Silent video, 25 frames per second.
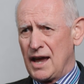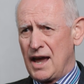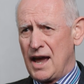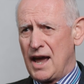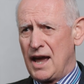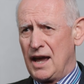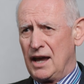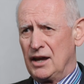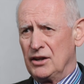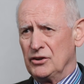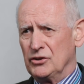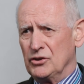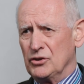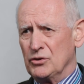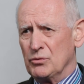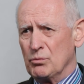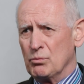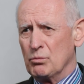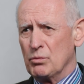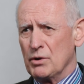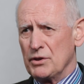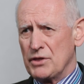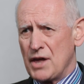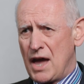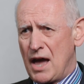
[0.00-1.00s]

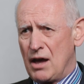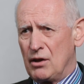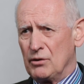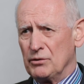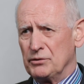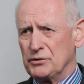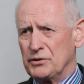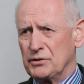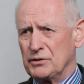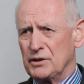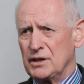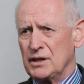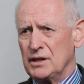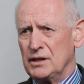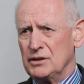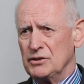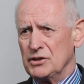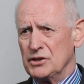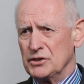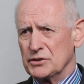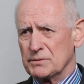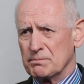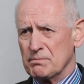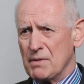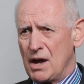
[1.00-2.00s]
and without in
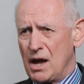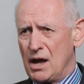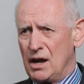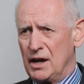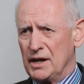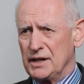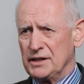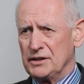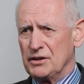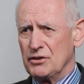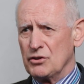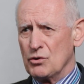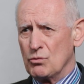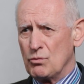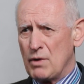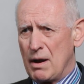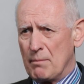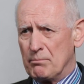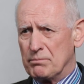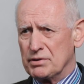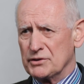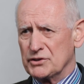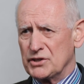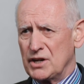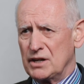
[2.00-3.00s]
his mind the
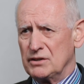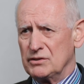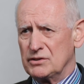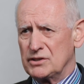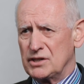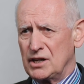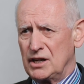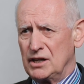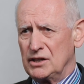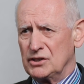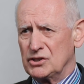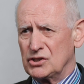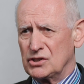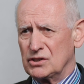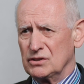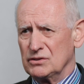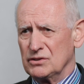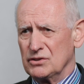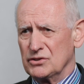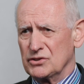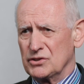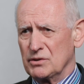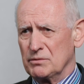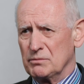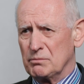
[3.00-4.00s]

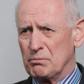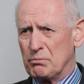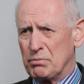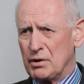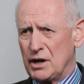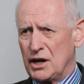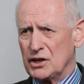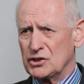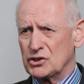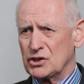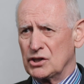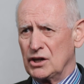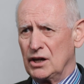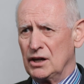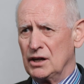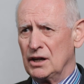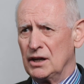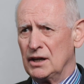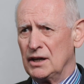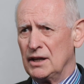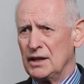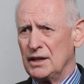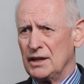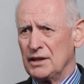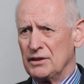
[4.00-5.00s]
representations and pressure
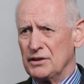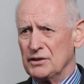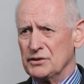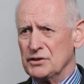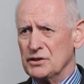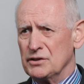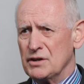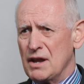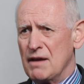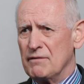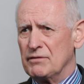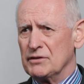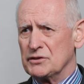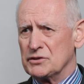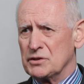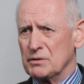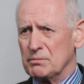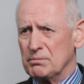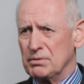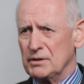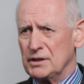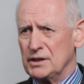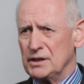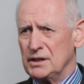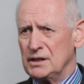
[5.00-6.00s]
that
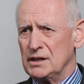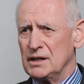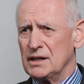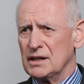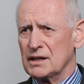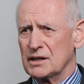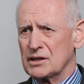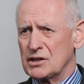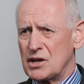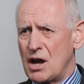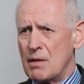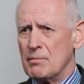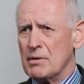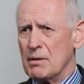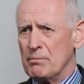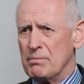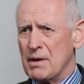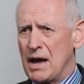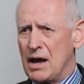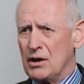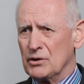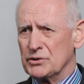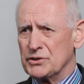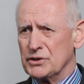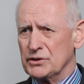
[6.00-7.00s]
inevitably come
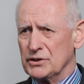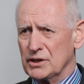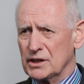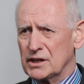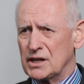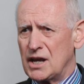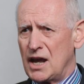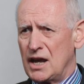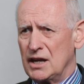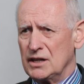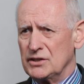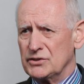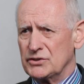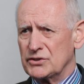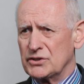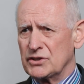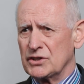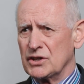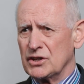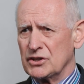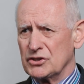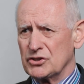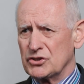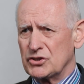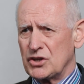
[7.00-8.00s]
about in a
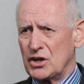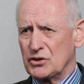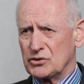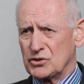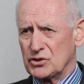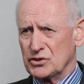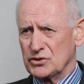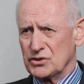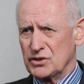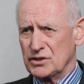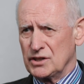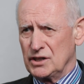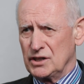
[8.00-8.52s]
case such as